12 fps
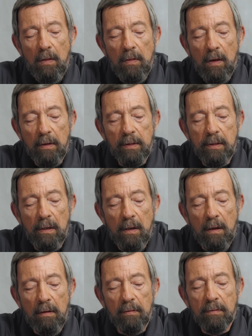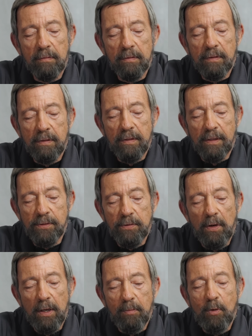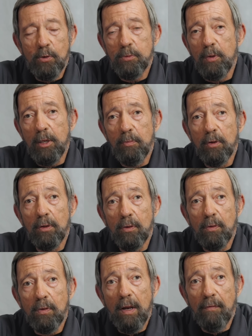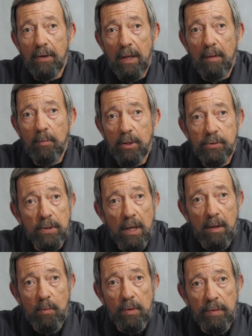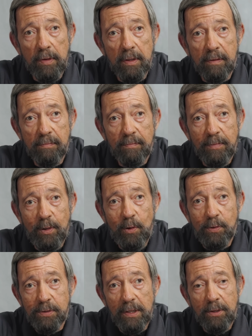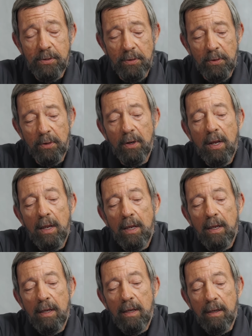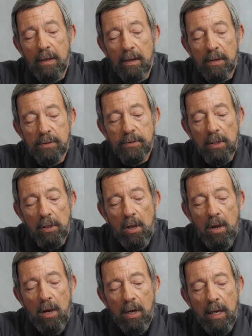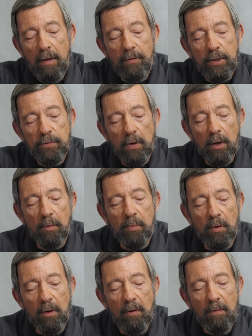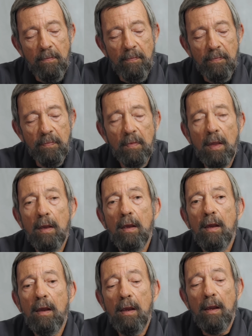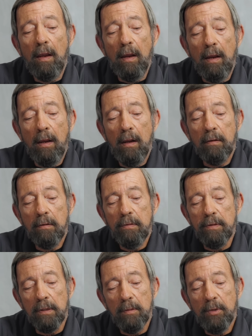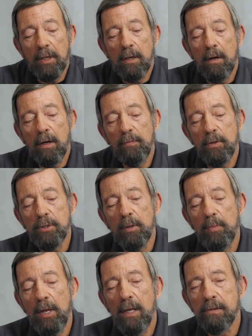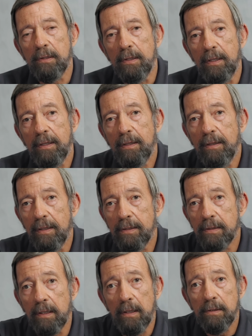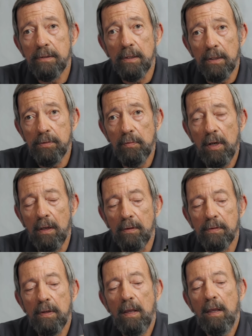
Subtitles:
that strike most people who haven't had much time with the old six-shooter is the long, heavy trigger pull and the limited cartridge capacity, in this case, 6 rounds.